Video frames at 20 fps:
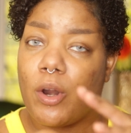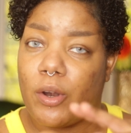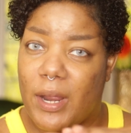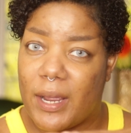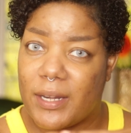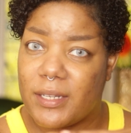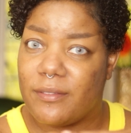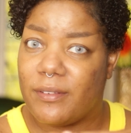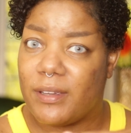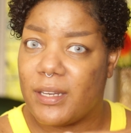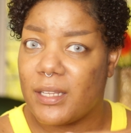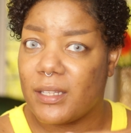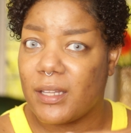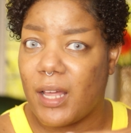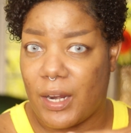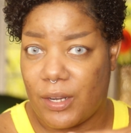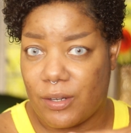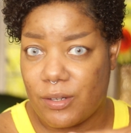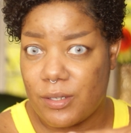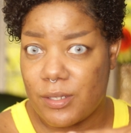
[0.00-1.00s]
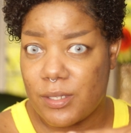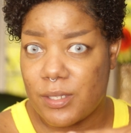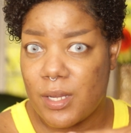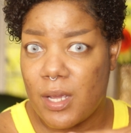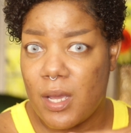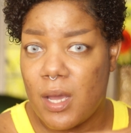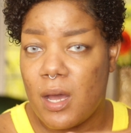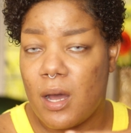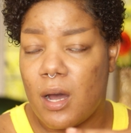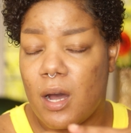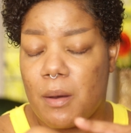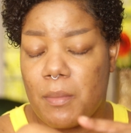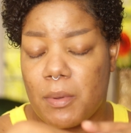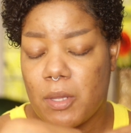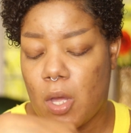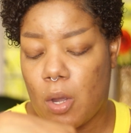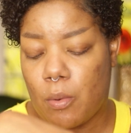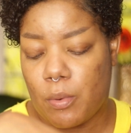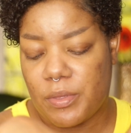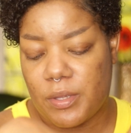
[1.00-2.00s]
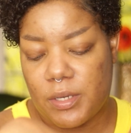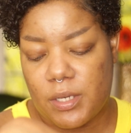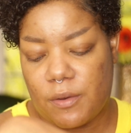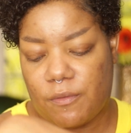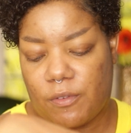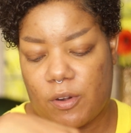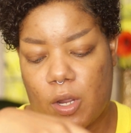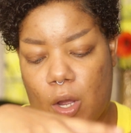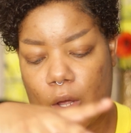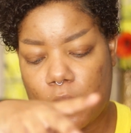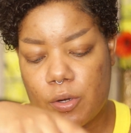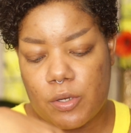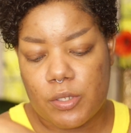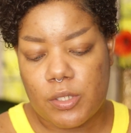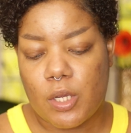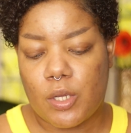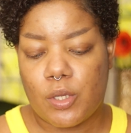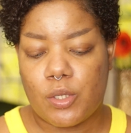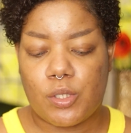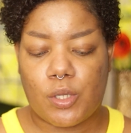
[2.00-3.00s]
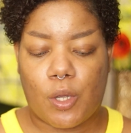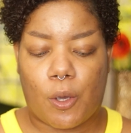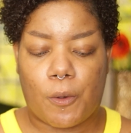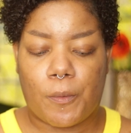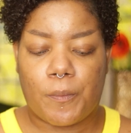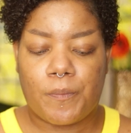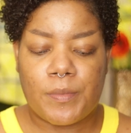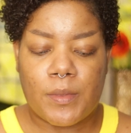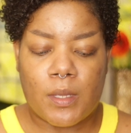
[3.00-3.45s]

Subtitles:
activated liners along with the different colors. So